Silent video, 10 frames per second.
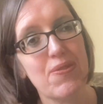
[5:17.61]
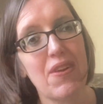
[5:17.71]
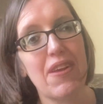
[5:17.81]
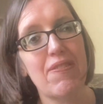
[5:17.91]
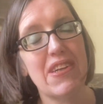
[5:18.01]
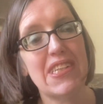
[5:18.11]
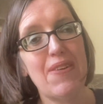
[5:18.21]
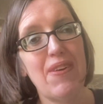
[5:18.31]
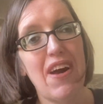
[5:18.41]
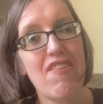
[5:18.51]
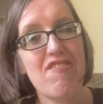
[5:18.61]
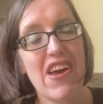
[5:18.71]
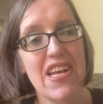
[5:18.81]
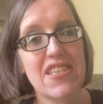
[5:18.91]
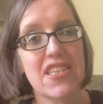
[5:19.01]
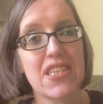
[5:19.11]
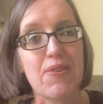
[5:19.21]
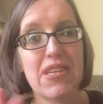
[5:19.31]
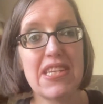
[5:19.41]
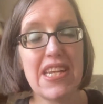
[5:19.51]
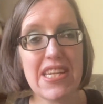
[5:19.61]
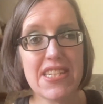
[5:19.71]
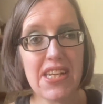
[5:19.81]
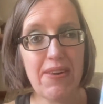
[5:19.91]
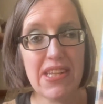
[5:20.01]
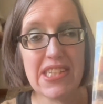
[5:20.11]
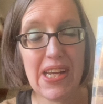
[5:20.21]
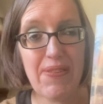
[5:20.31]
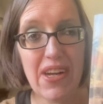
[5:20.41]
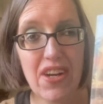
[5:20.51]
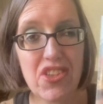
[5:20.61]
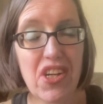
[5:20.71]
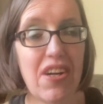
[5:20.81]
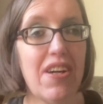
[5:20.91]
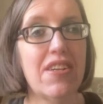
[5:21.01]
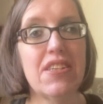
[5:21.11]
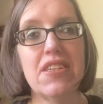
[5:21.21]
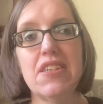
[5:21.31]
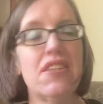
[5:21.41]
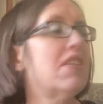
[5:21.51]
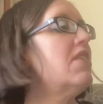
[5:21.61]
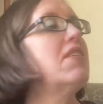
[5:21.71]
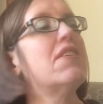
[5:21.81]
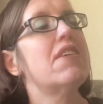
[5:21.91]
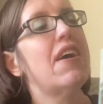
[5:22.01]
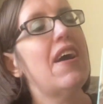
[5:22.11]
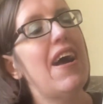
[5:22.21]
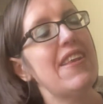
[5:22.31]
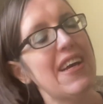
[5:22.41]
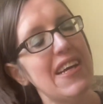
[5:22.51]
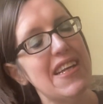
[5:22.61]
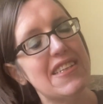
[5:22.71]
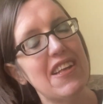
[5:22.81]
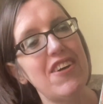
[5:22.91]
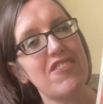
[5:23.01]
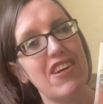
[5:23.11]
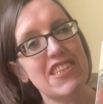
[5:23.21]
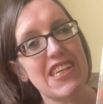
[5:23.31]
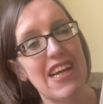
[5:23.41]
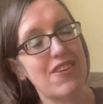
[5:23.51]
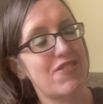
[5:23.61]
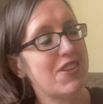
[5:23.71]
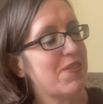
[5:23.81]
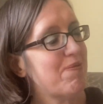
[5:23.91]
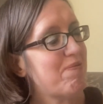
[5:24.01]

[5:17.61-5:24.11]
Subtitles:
It's one of my TBR vets, so it needs to go in the TBR jar. And that is Lark Rise to Candleford.